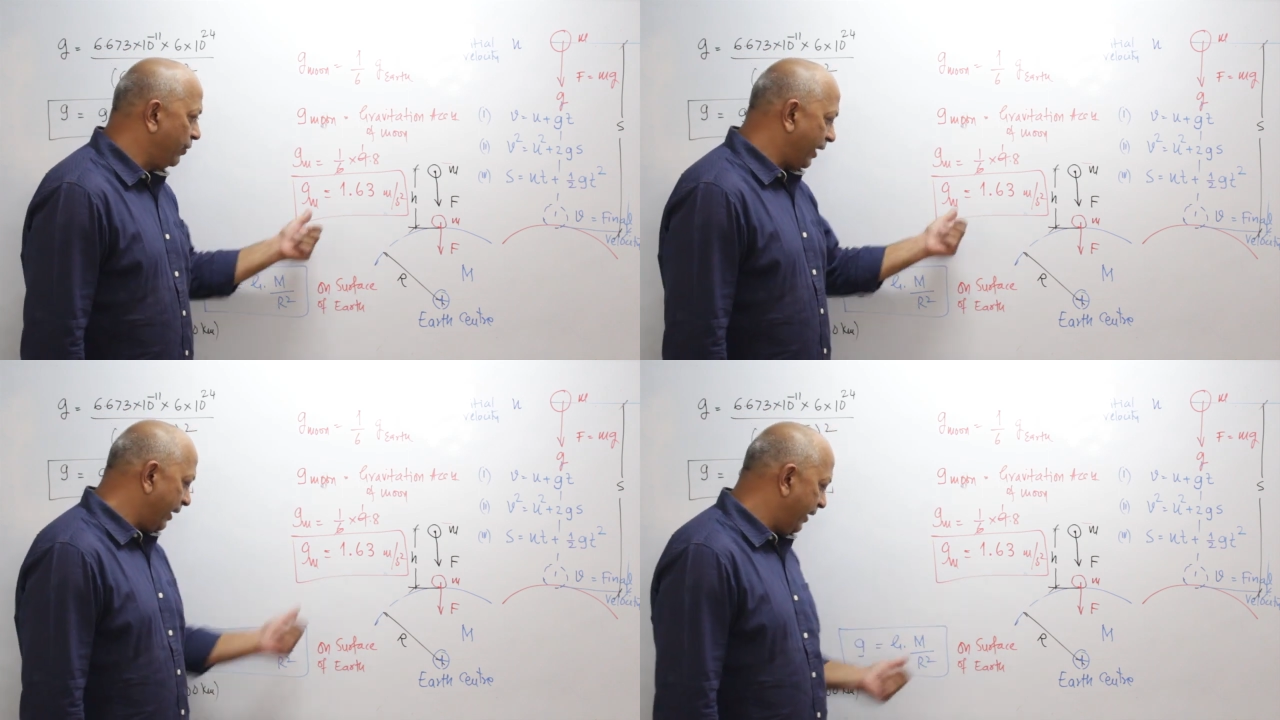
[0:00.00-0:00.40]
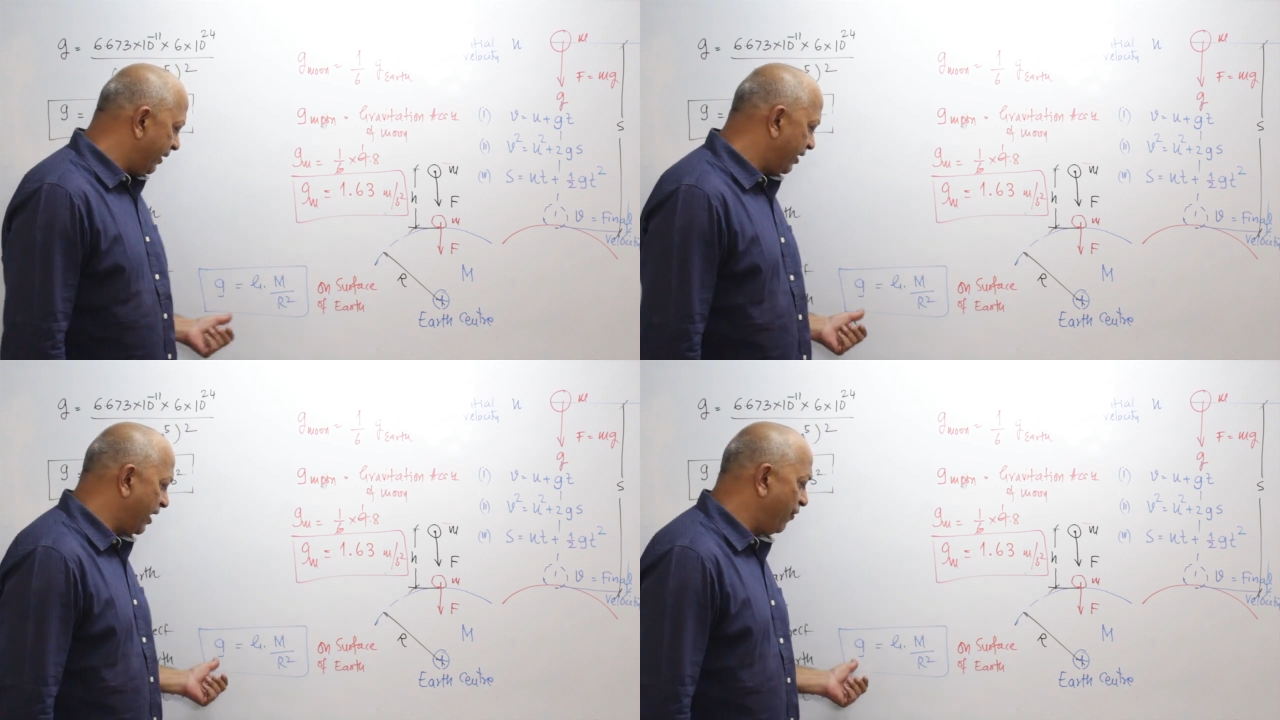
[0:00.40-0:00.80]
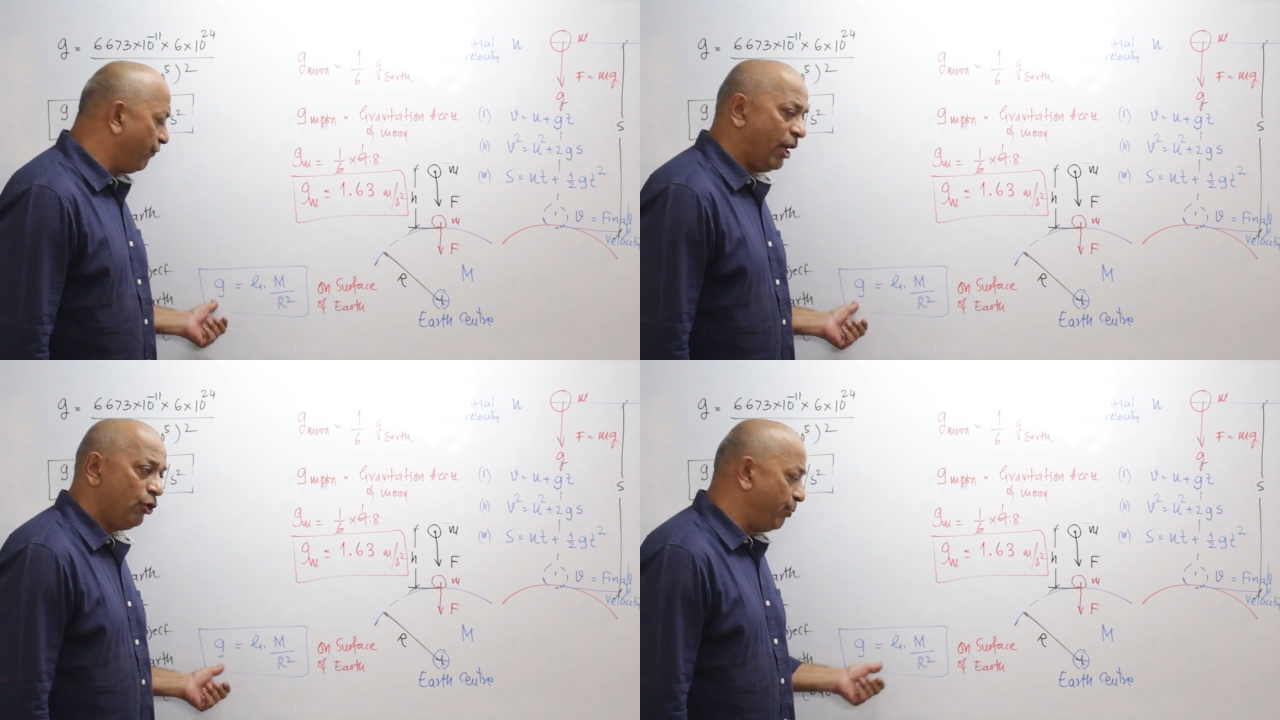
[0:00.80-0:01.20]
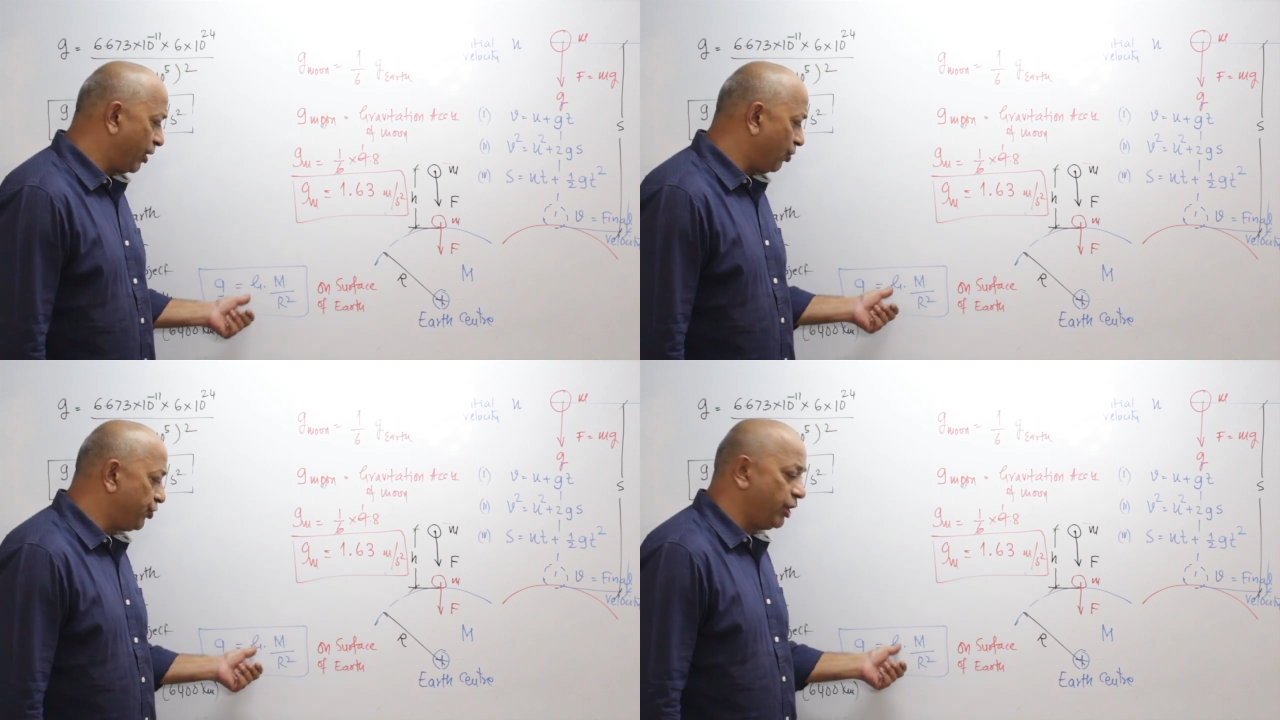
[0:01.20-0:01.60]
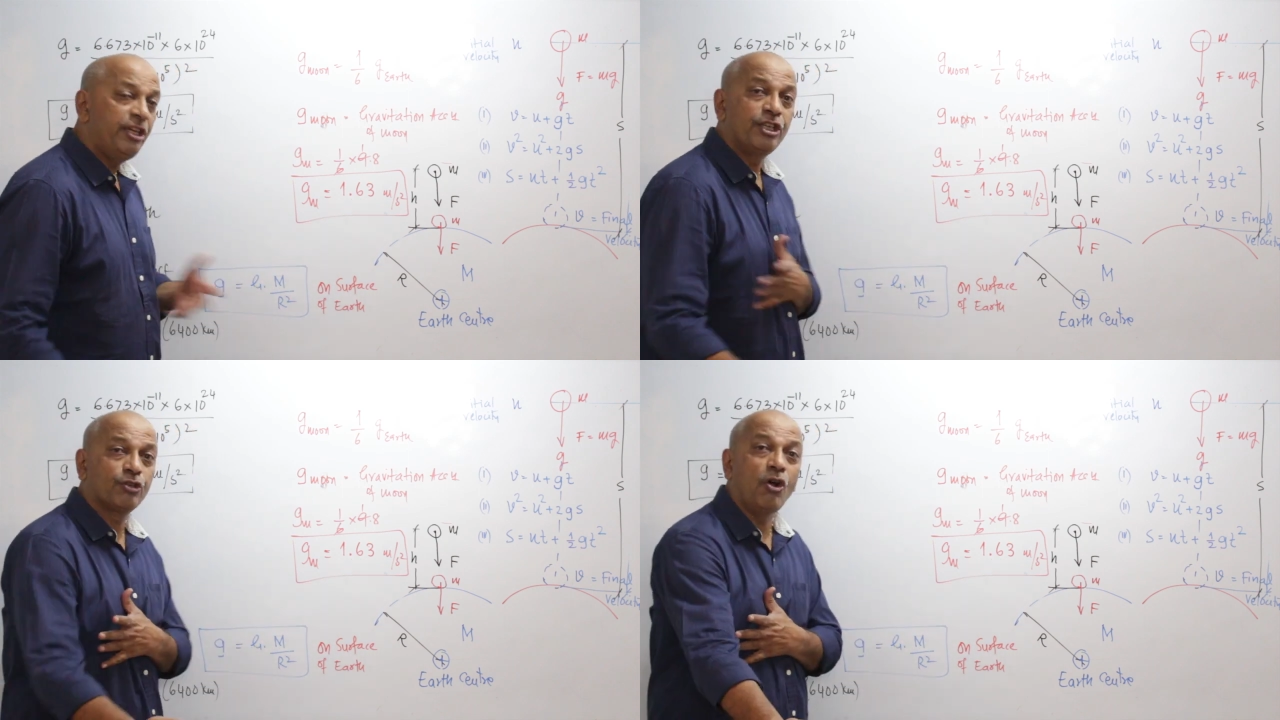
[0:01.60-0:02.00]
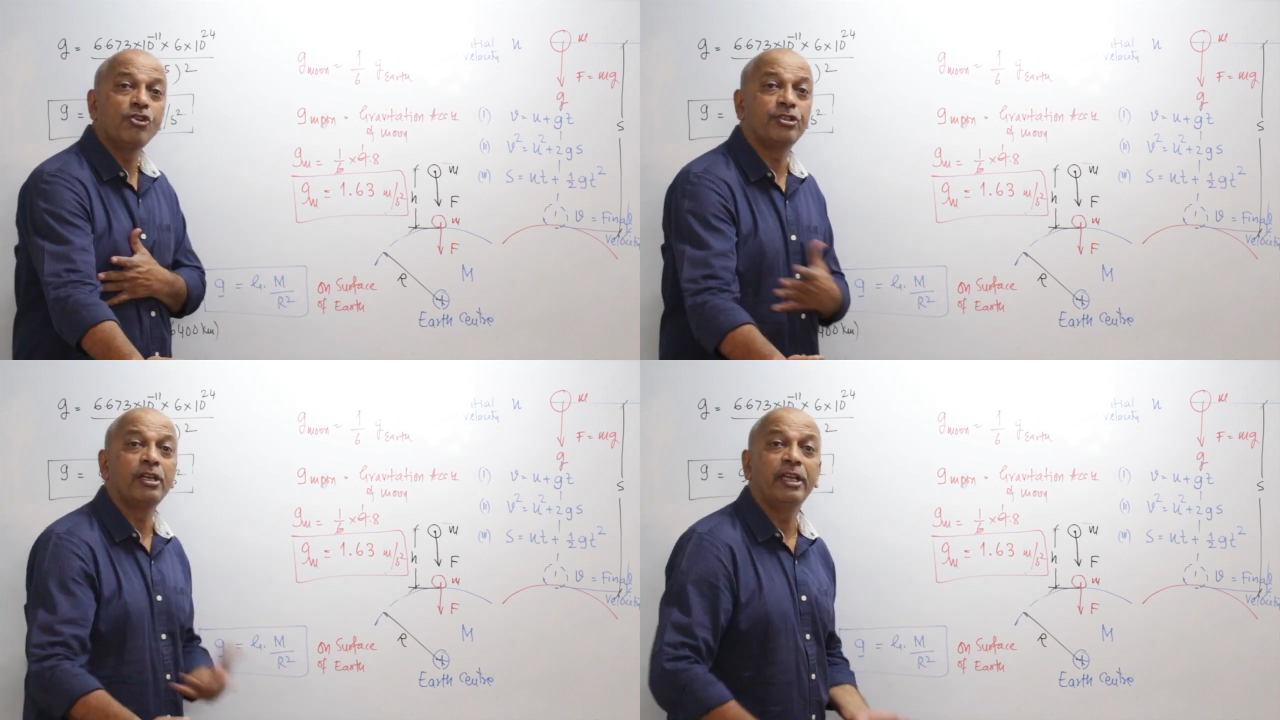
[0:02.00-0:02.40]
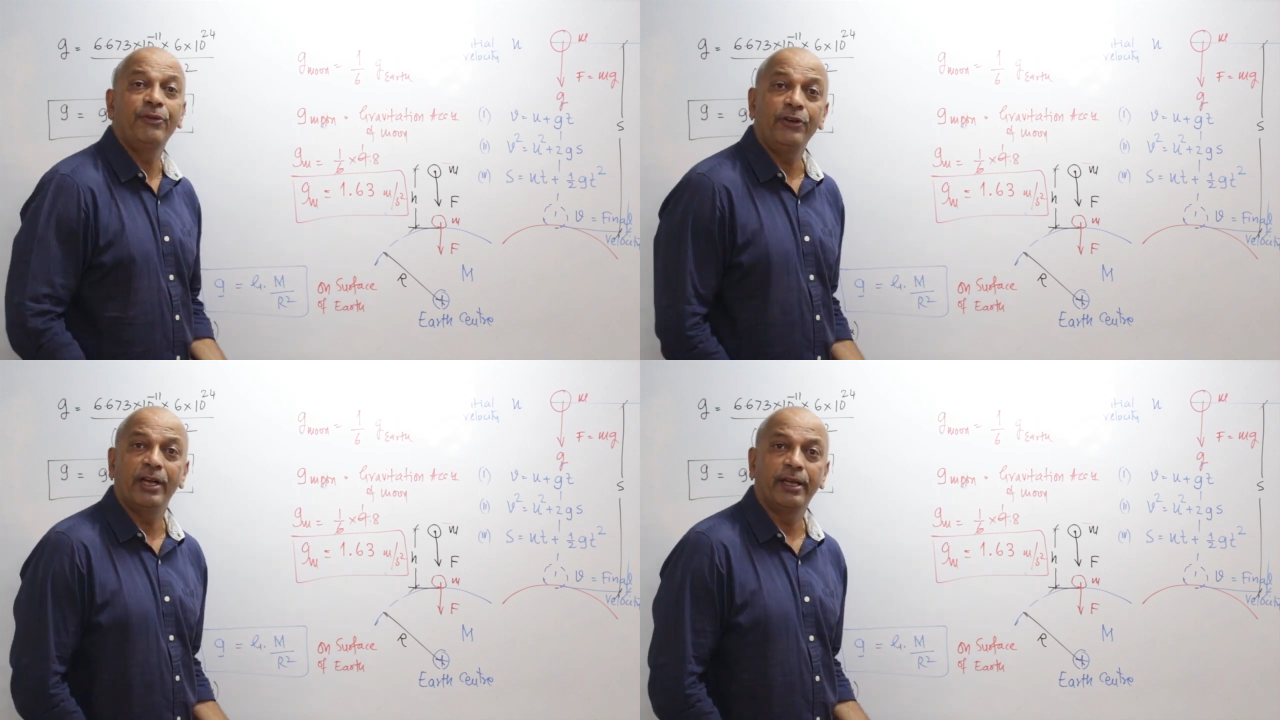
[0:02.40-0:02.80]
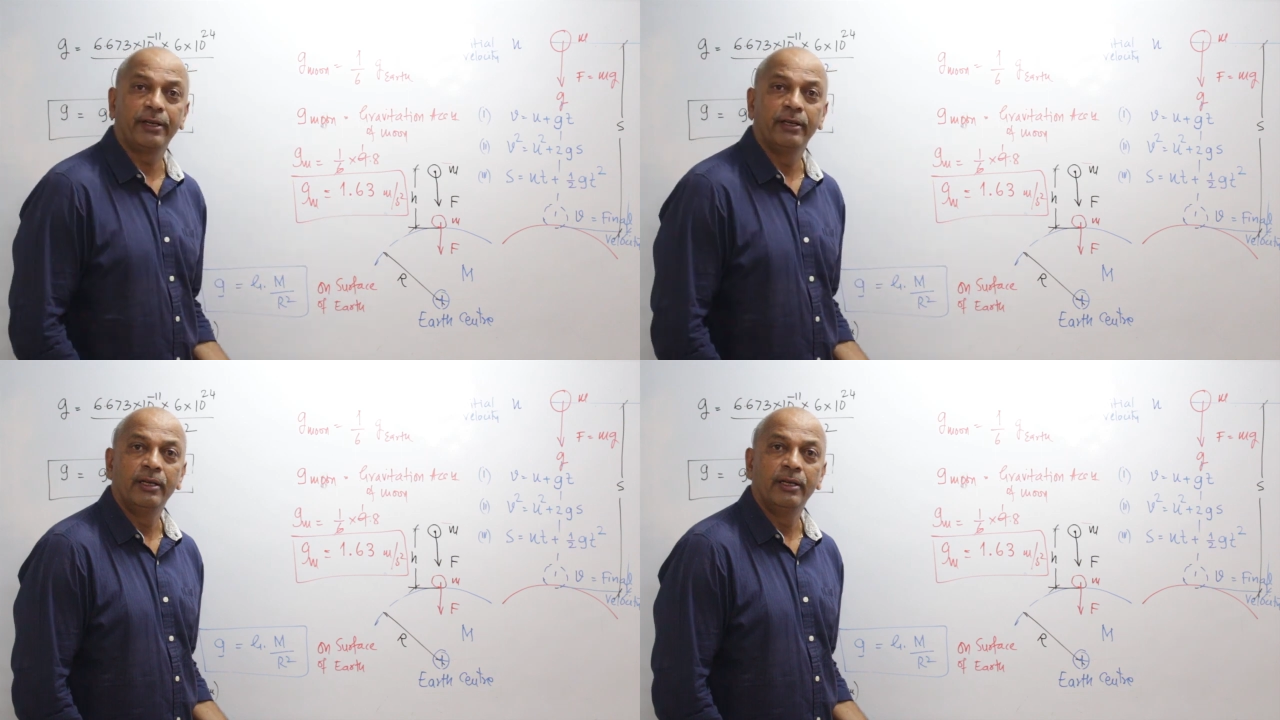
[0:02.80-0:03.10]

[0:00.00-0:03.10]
we can get the same value because g is constant everywhere.